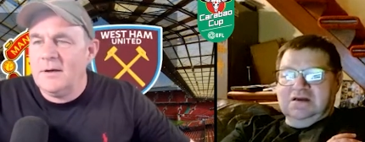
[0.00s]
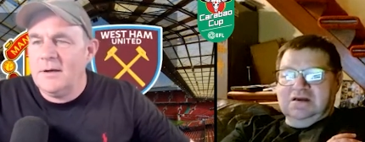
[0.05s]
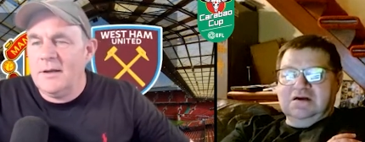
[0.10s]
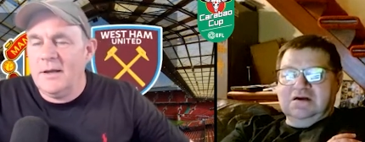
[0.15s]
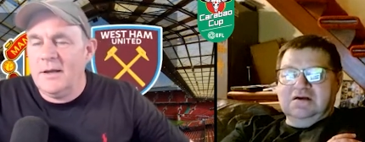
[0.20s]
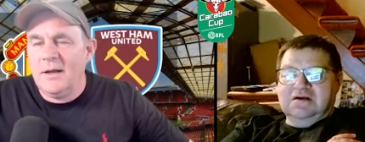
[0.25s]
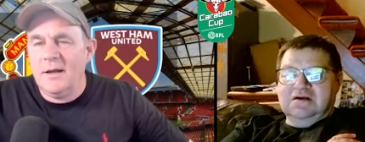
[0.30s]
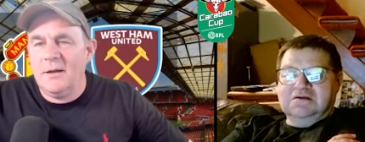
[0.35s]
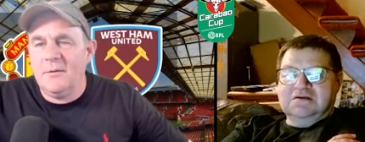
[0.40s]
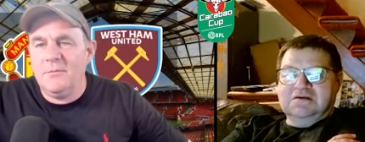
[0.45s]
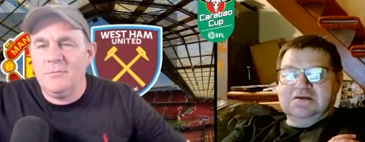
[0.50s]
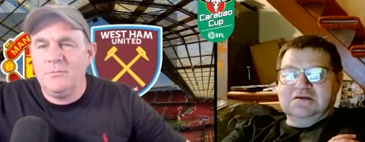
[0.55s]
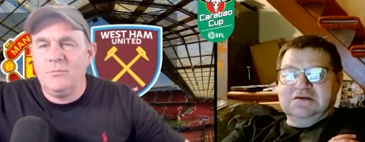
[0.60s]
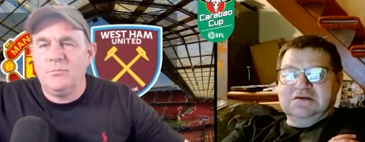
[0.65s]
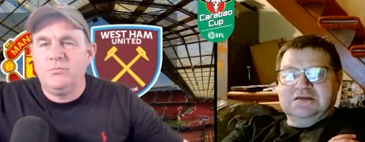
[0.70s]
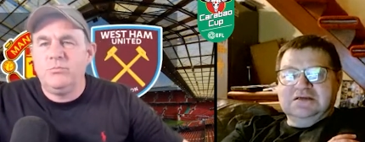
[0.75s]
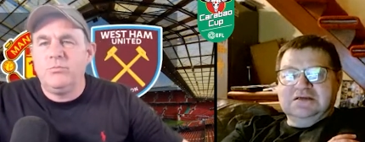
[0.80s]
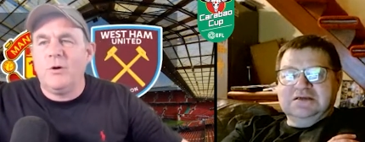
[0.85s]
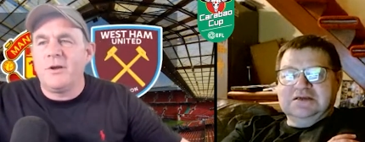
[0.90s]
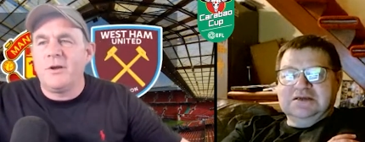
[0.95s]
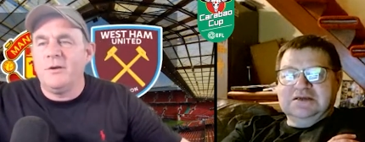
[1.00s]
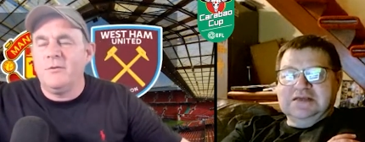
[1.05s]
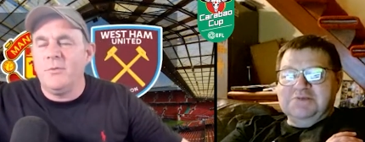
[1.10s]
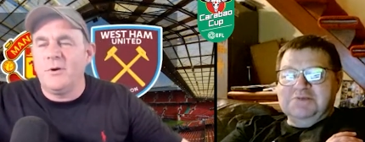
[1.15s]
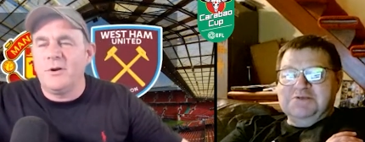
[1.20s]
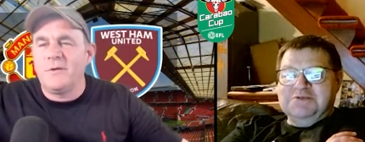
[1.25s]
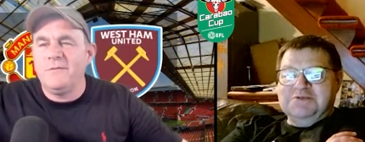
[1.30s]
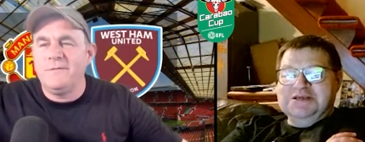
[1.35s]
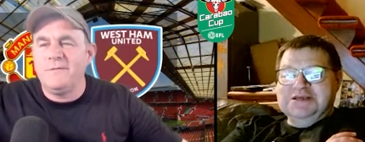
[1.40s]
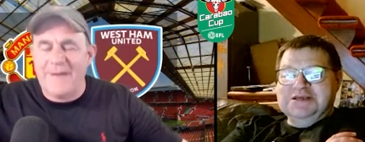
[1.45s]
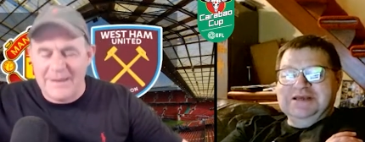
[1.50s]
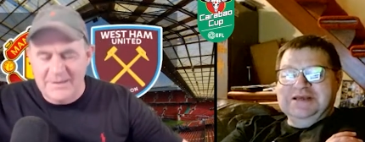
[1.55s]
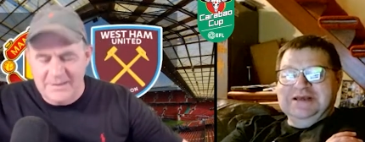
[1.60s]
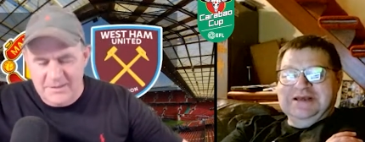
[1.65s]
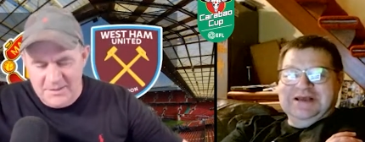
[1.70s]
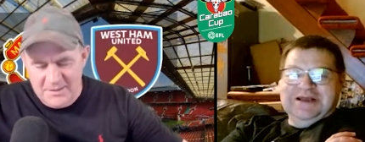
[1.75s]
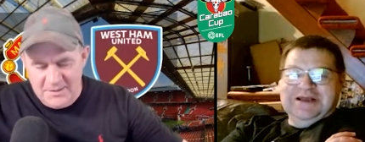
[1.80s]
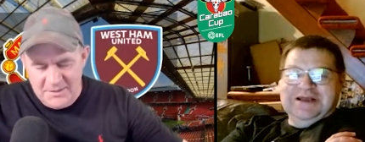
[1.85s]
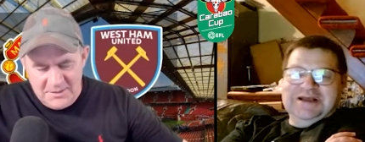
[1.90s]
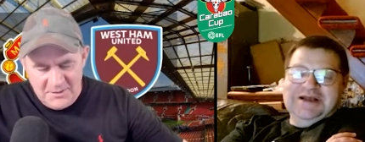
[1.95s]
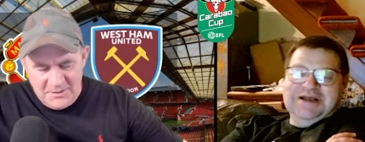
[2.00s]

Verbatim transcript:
Speaker 1: Ah. Um, what a Can't what a fan,